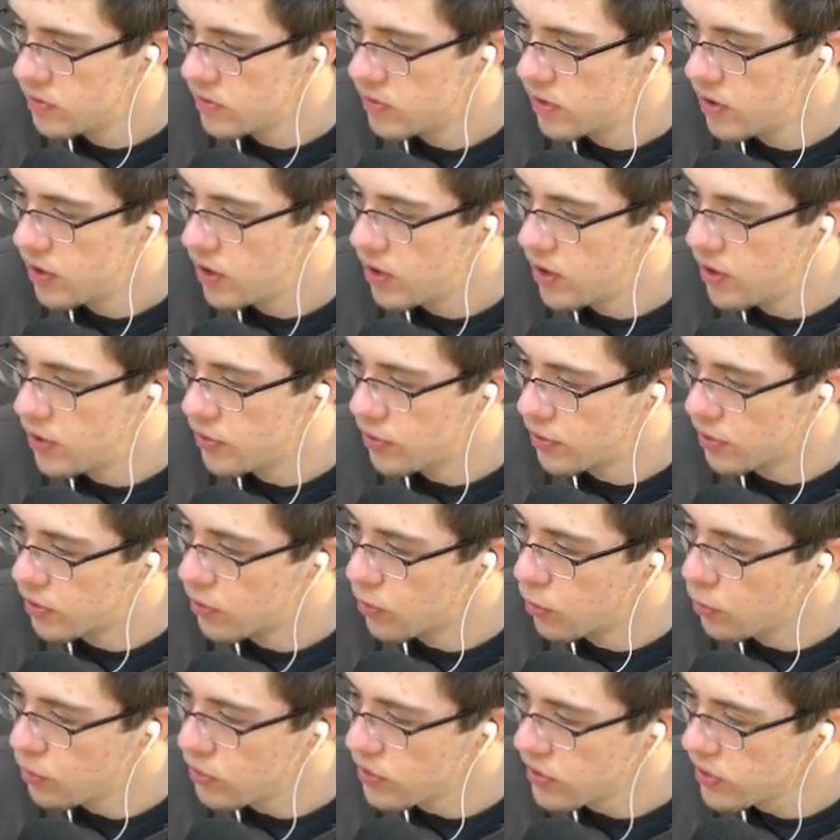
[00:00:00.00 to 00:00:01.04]
And the
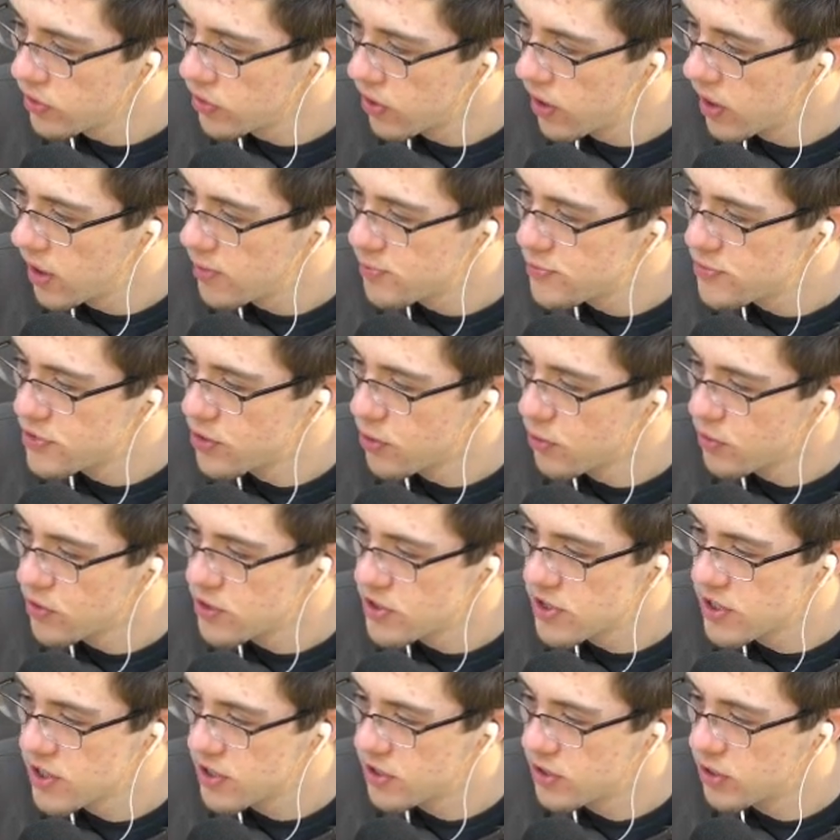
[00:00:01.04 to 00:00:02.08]
golden crabs noticed
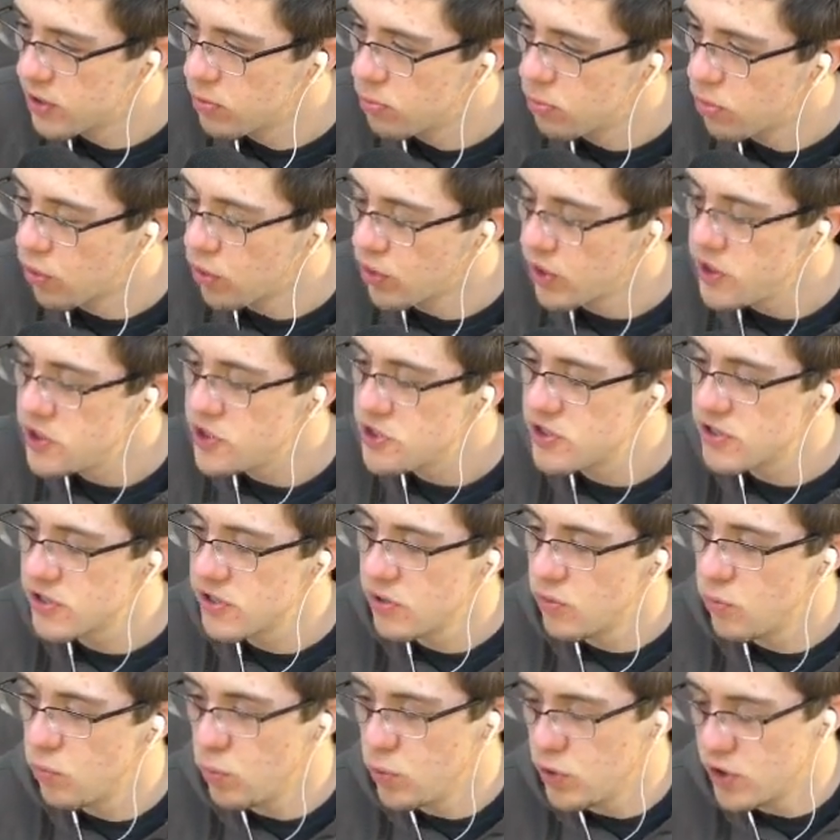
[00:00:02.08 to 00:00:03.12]
that their priest
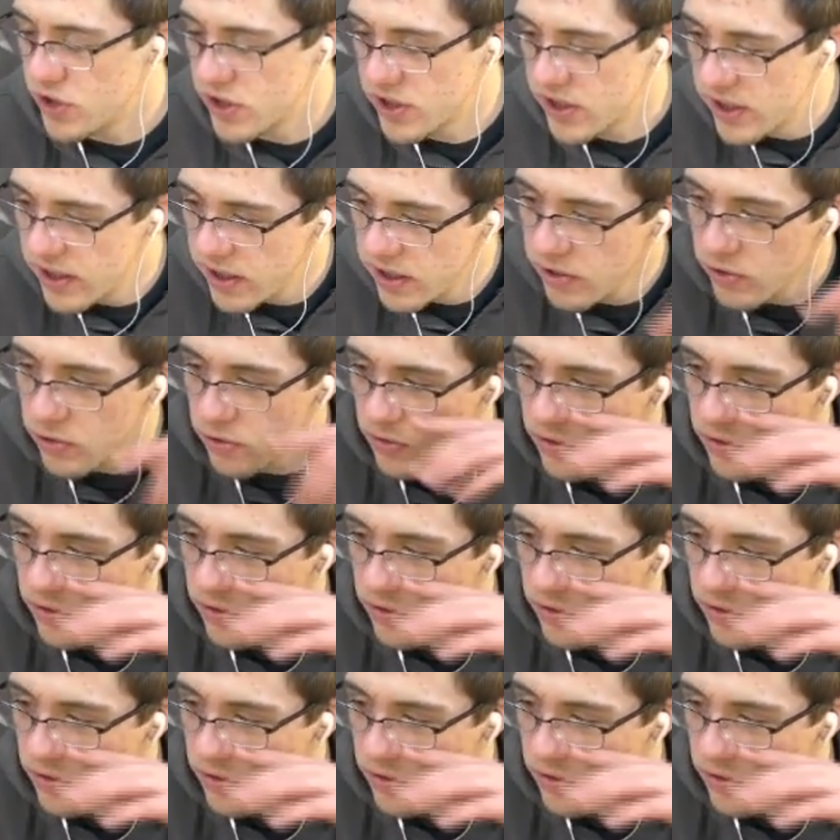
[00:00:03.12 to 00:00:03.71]
was killed.